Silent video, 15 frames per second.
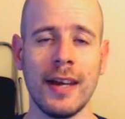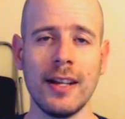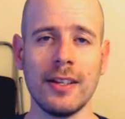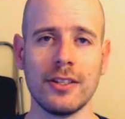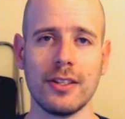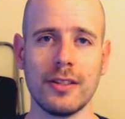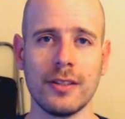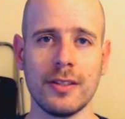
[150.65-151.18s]

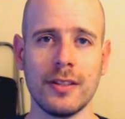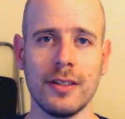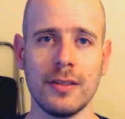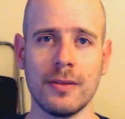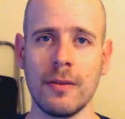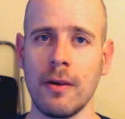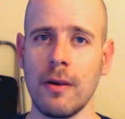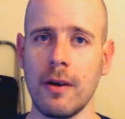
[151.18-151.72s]
tangents,
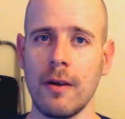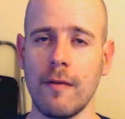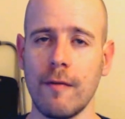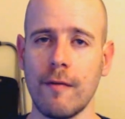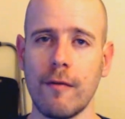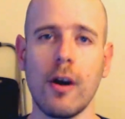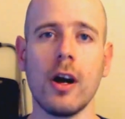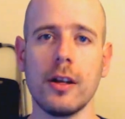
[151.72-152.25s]
these
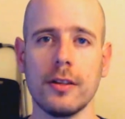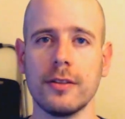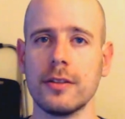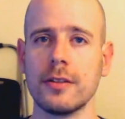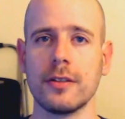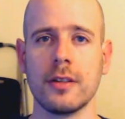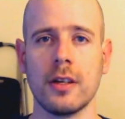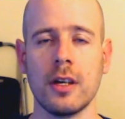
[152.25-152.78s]

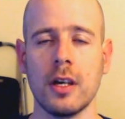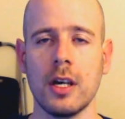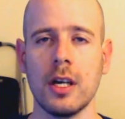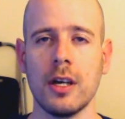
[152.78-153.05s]
fronts,